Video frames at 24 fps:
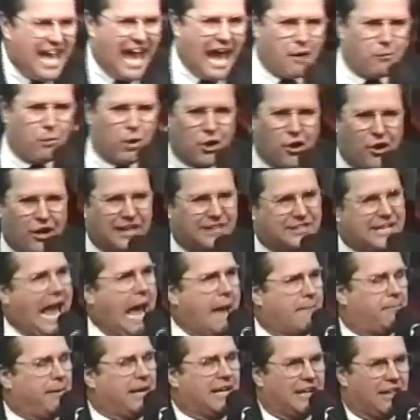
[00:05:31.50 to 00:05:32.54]
And we're going to
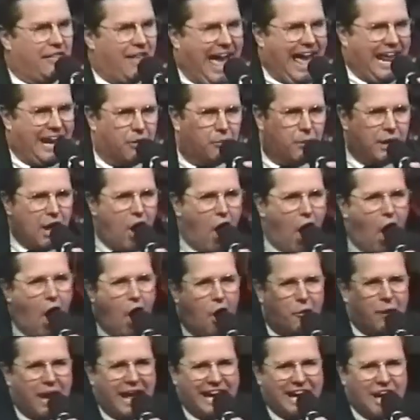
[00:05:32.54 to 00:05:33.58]
tap into that, and we
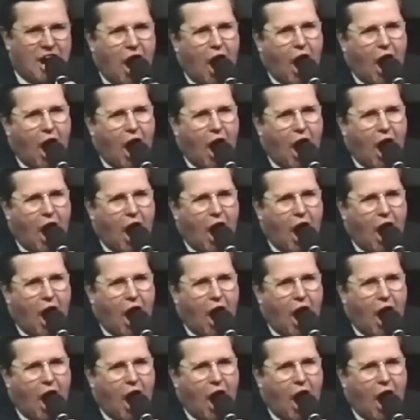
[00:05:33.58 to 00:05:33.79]
already